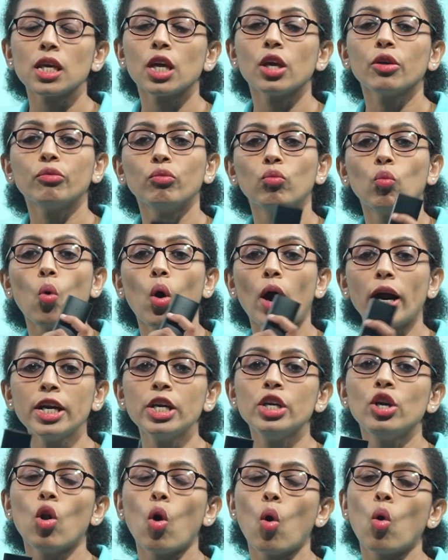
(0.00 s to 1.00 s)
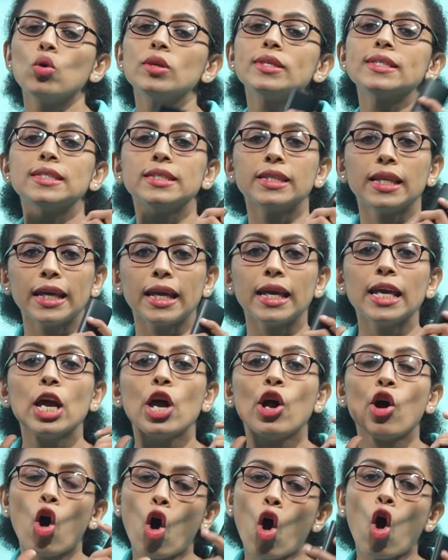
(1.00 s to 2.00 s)
if one knows the
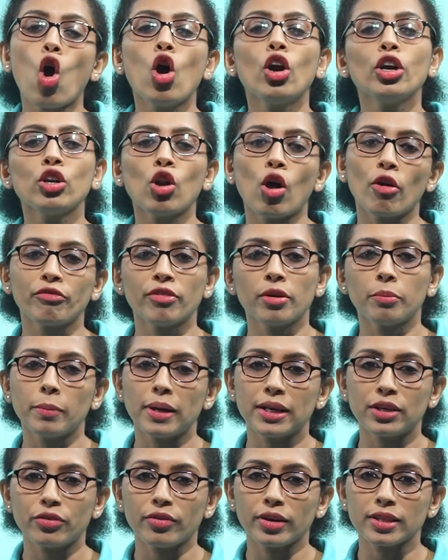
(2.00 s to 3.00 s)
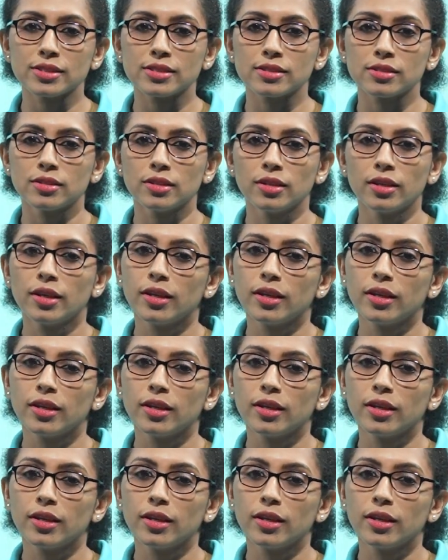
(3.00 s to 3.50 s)
order of a matrix.